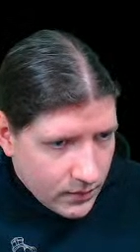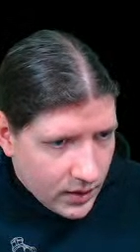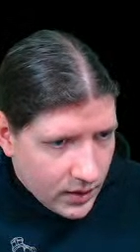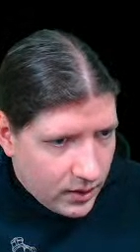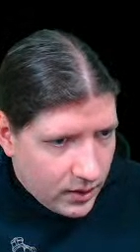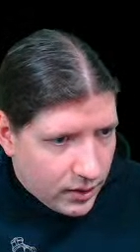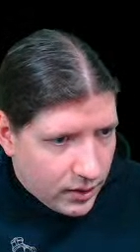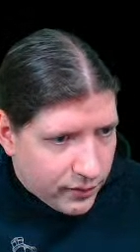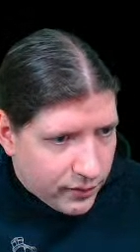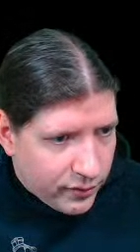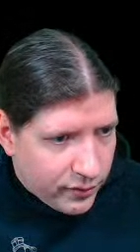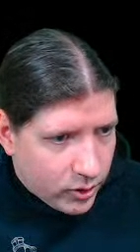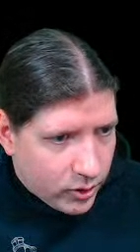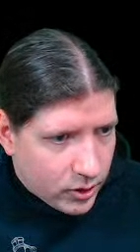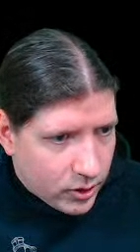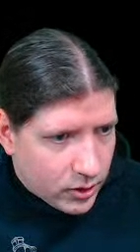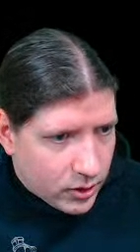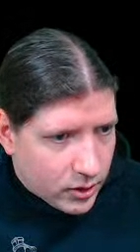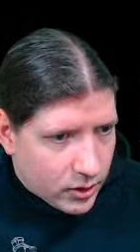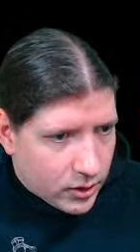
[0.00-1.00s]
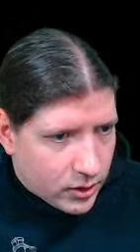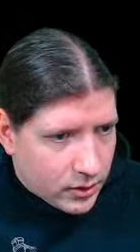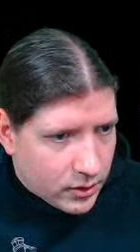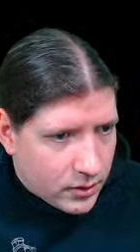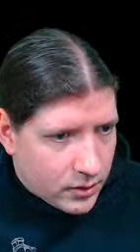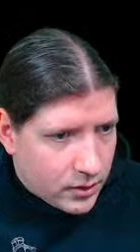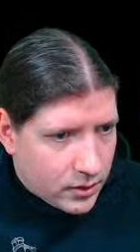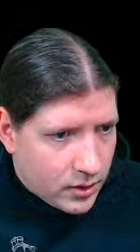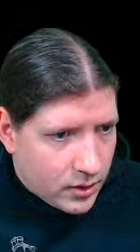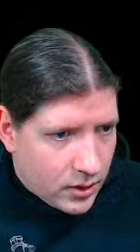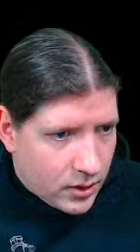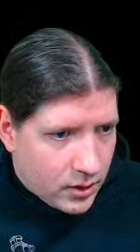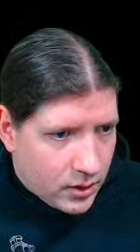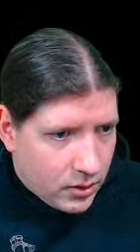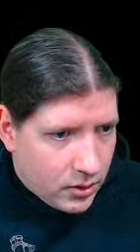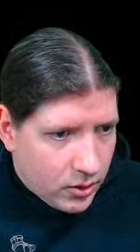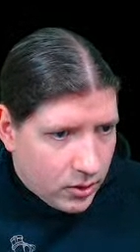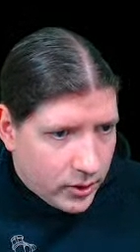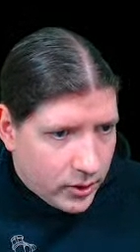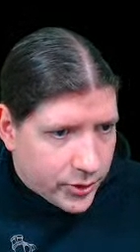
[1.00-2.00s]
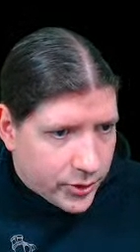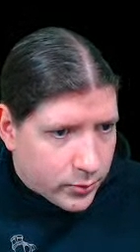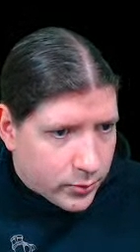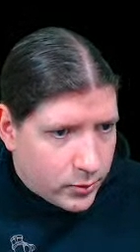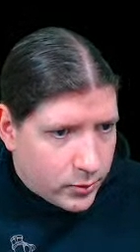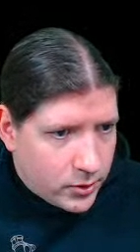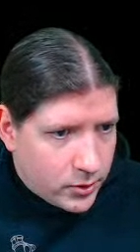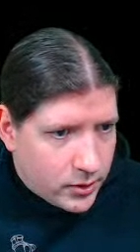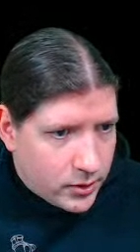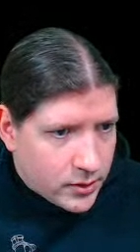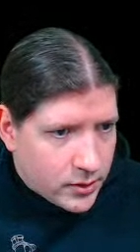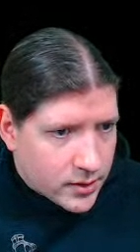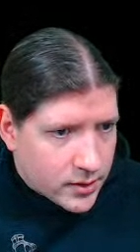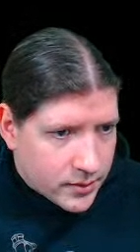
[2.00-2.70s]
for all the rules,